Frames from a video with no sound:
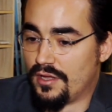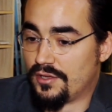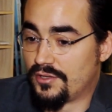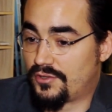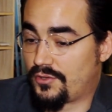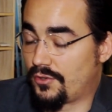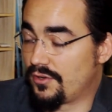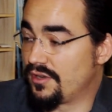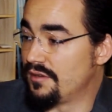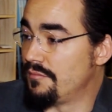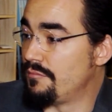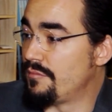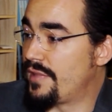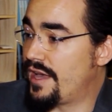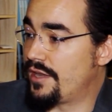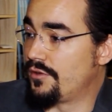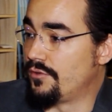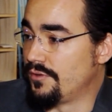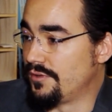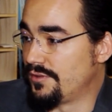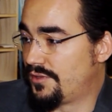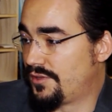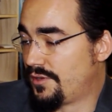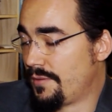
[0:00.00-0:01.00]
Certain
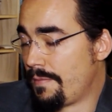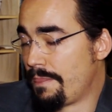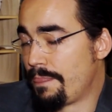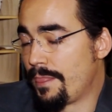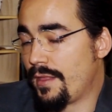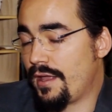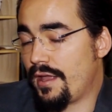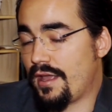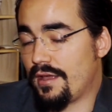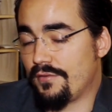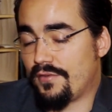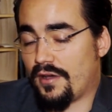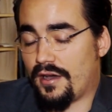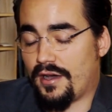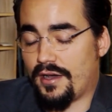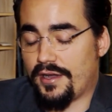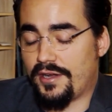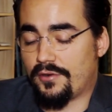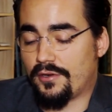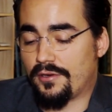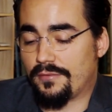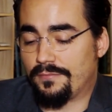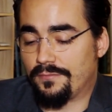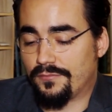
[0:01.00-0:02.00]
metals have
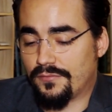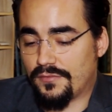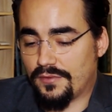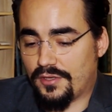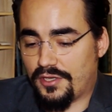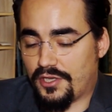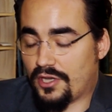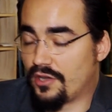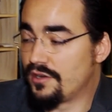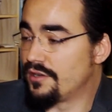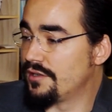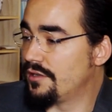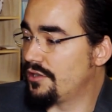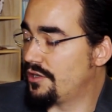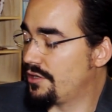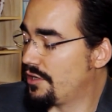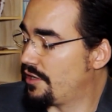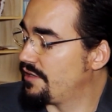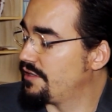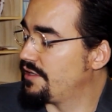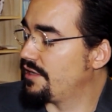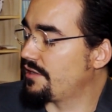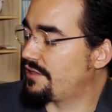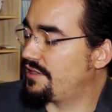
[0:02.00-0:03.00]
higher
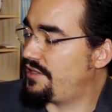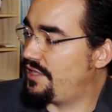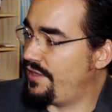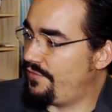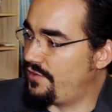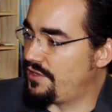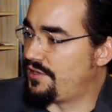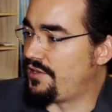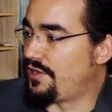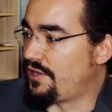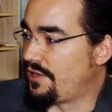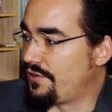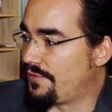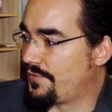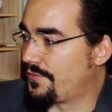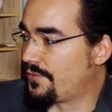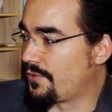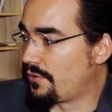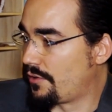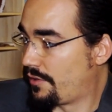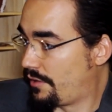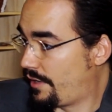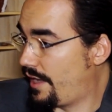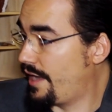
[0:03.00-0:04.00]
conductivity
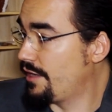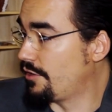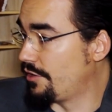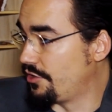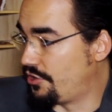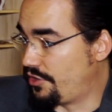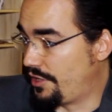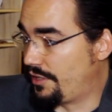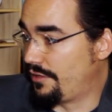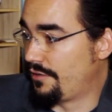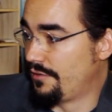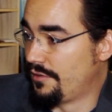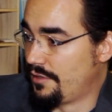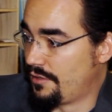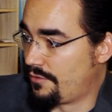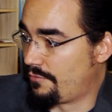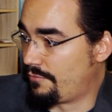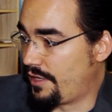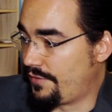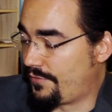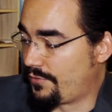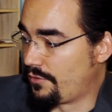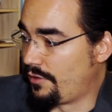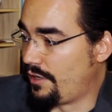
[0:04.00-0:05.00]
for energy,
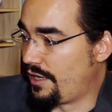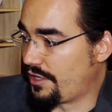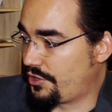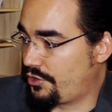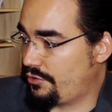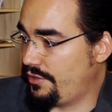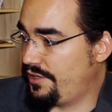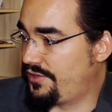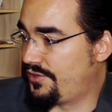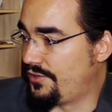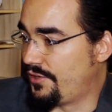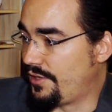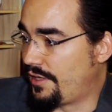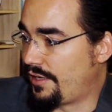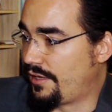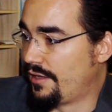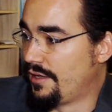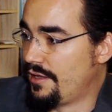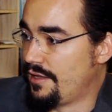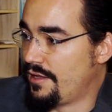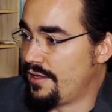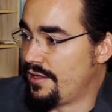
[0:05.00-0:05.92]
right, for electricity.